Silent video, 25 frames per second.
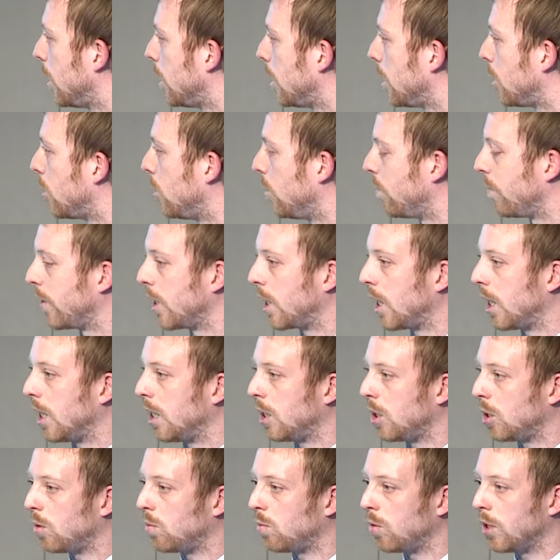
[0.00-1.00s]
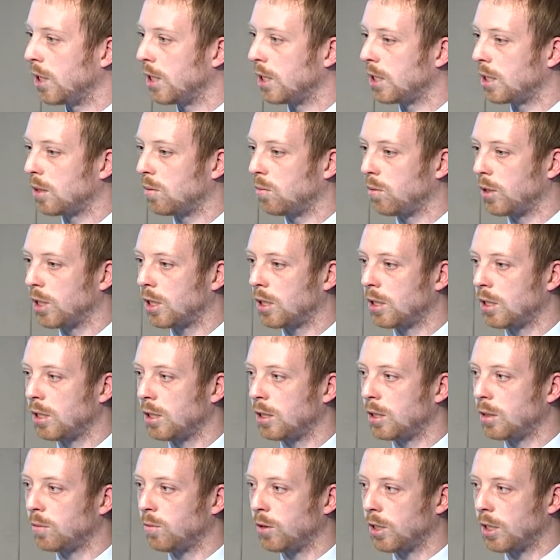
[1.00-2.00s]
sort of engage in ways that we
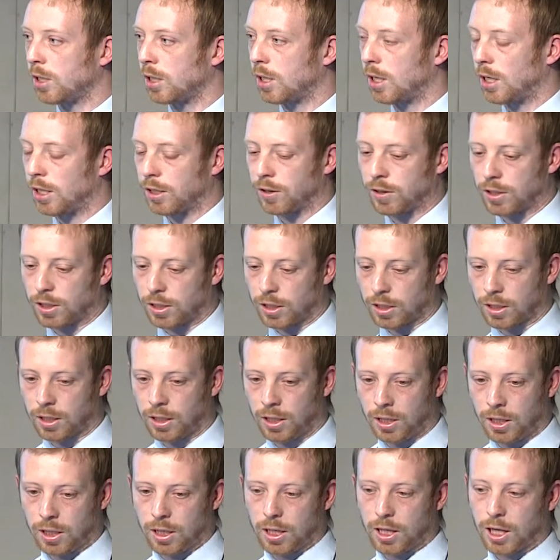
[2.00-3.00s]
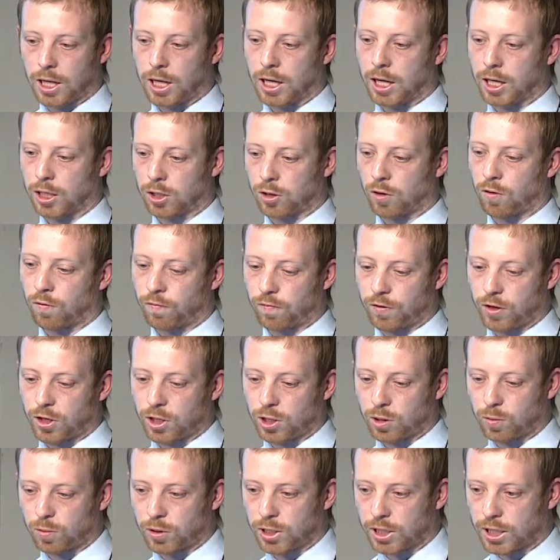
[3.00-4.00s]
could either go
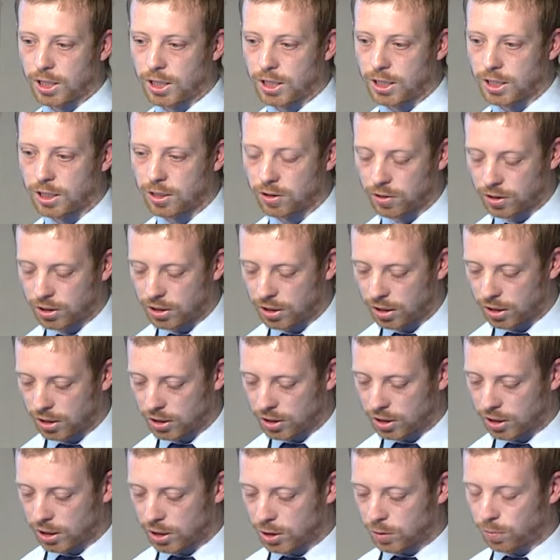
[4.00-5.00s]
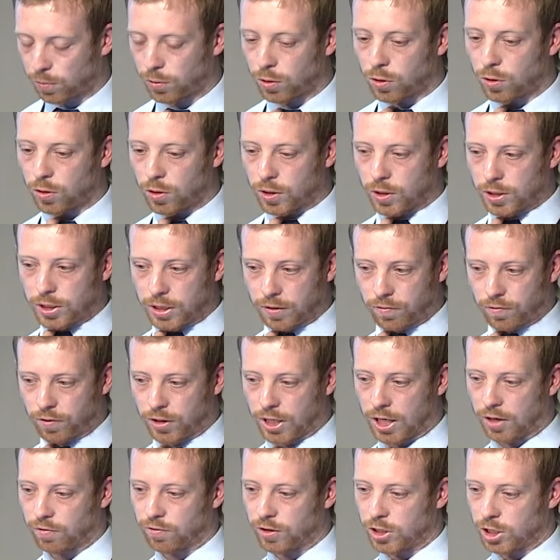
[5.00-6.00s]
further with these or start to explore different
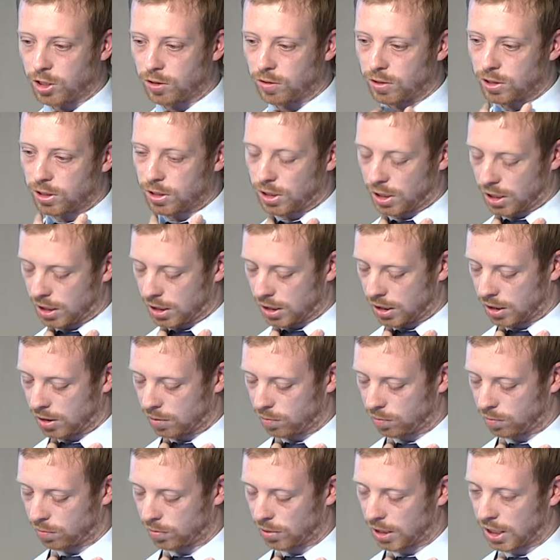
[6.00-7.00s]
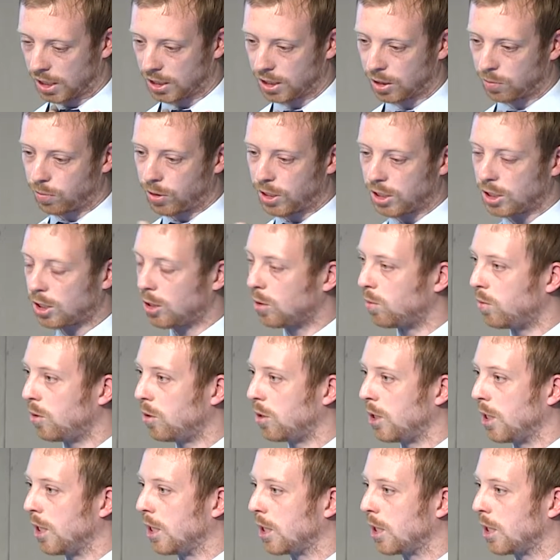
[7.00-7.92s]
avenues. As I mentioned, we only